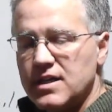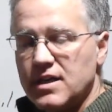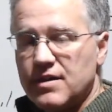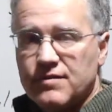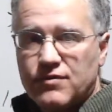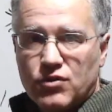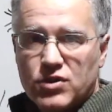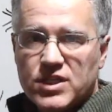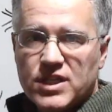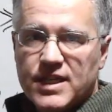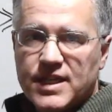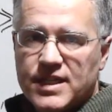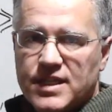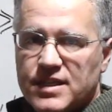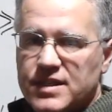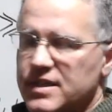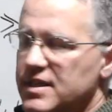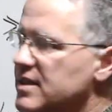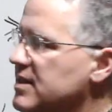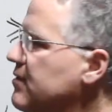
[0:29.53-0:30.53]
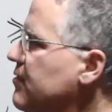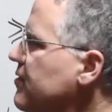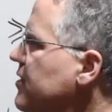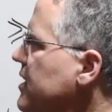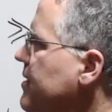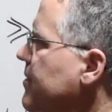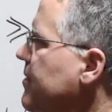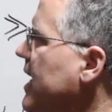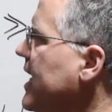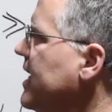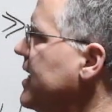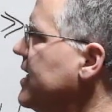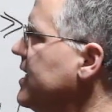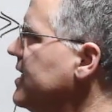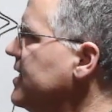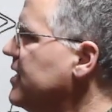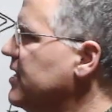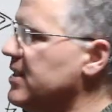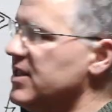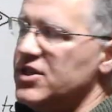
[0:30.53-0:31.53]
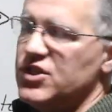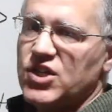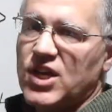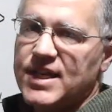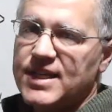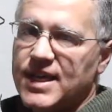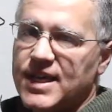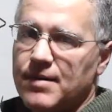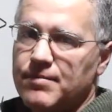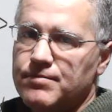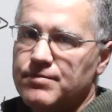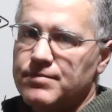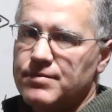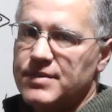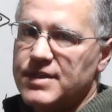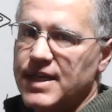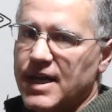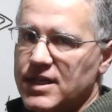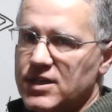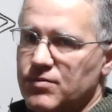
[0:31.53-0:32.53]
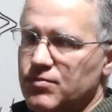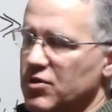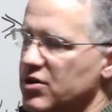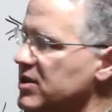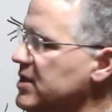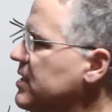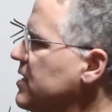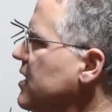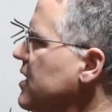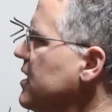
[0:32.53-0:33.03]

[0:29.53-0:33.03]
unfortunately, it doesn't really make it into the Gen Chem textbooks,